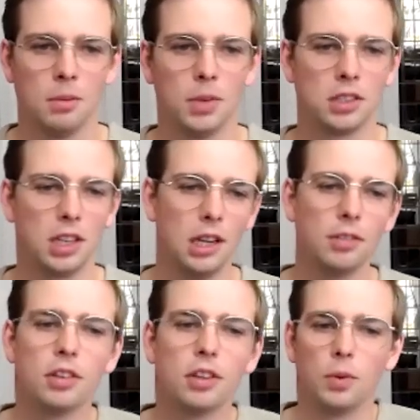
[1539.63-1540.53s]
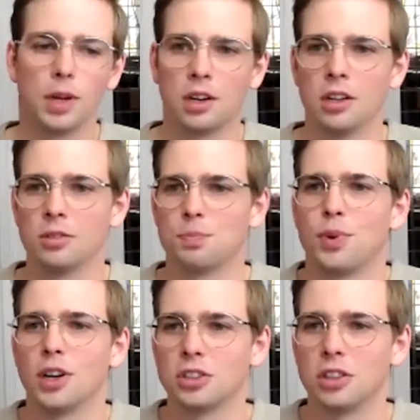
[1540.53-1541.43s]
Because even though we can't
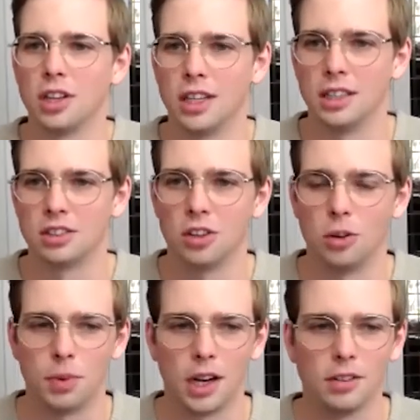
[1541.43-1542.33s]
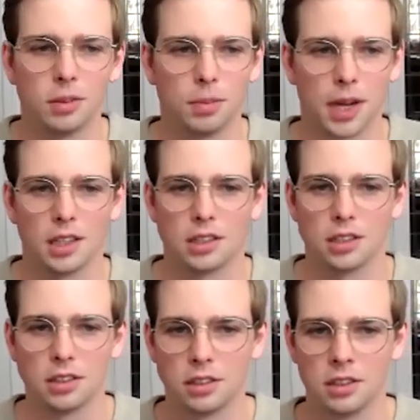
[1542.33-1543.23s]
partially install Python
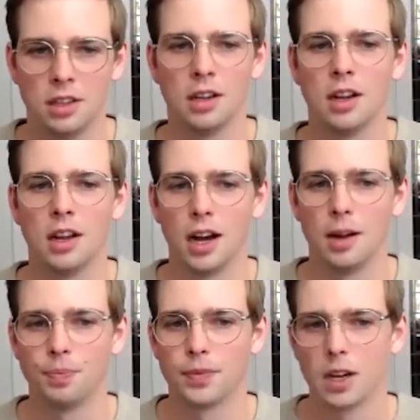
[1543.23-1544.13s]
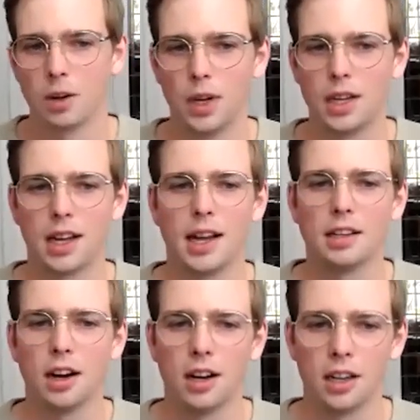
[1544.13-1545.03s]
packages, we
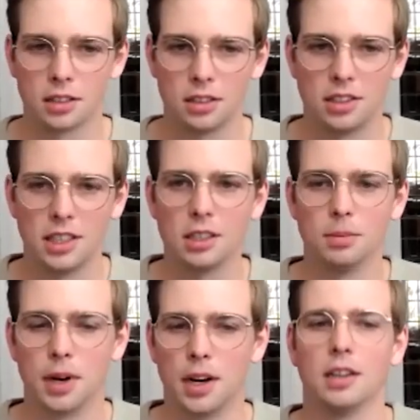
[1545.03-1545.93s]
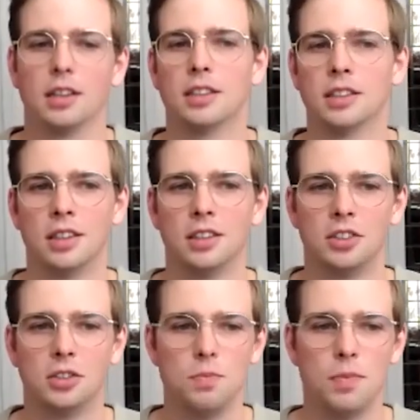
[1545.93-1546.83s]
can ask the C compiler
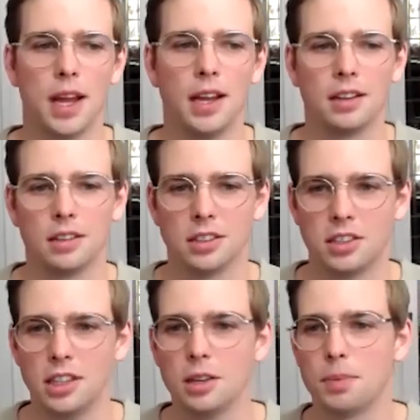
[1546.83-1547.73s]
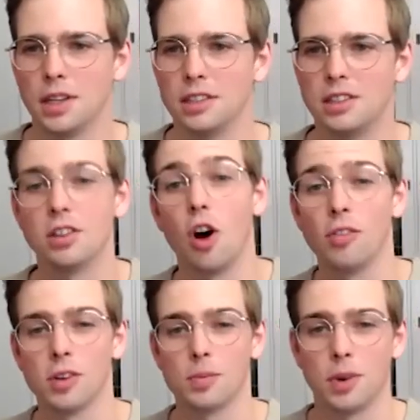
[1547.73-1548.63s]
to make the C dependencies
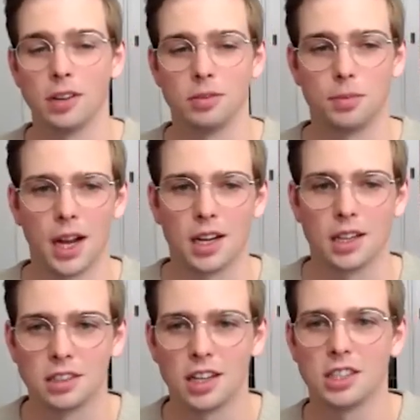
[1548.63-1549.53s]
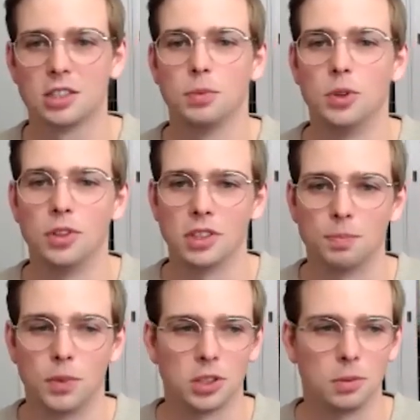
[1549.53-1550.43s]
of our Python packages as small as
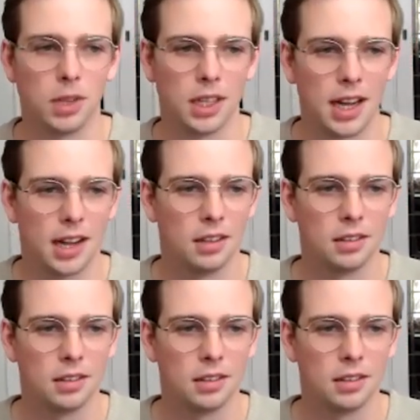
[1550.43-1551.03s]
it possibly can.